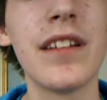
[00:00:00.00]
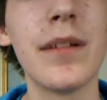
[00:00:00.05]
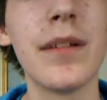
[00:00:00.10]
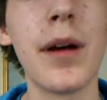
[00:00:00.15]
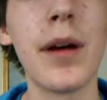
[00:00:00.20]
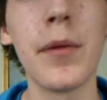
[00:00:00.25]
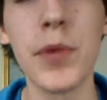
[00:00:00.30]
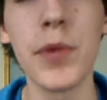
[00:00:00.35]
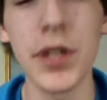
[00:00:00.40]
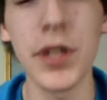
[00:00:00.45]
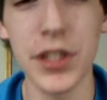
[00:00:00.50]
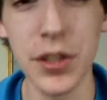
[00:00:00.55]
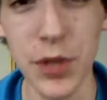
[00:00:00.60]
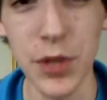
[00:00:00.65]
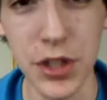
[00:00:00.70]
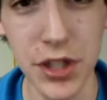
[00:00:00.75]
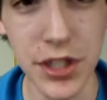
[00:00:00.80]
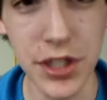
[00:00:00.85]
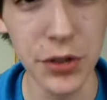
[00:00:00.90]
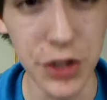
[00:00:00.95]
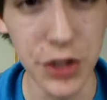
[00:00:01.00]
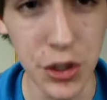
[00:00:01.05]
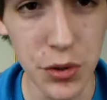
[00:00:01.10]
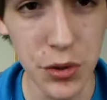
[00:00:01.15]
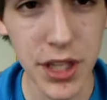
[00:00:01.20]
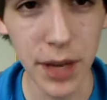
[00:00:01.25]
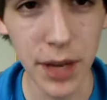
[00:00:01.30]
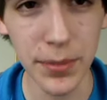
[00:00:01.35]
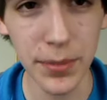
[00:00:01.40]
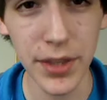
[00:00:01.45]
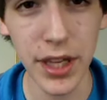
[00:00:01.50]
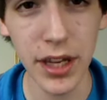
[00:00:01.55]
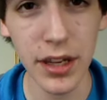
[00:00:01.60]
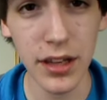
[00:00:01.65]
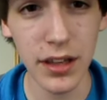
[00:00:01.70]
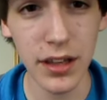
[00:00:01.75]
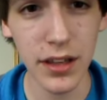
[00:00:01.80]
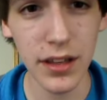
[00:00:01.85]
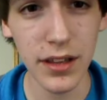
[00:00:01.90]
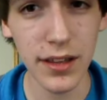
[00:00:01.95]
I mean, we should still do
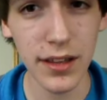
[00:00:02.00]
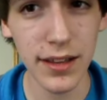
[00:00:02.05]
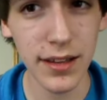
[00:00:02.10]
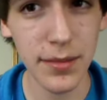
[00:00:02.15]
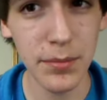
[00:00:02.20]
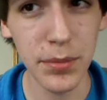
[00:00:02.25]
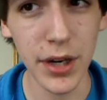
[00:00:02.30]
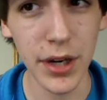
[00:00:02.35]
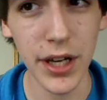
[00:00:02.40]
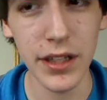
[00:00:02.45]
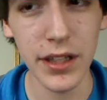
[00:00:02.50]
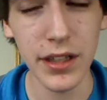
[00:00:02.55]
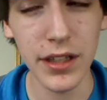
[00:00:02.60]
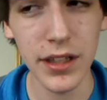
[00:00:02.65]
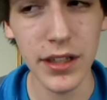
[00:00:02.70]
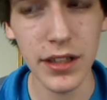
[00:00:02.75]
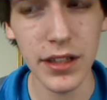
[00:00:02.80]
something, but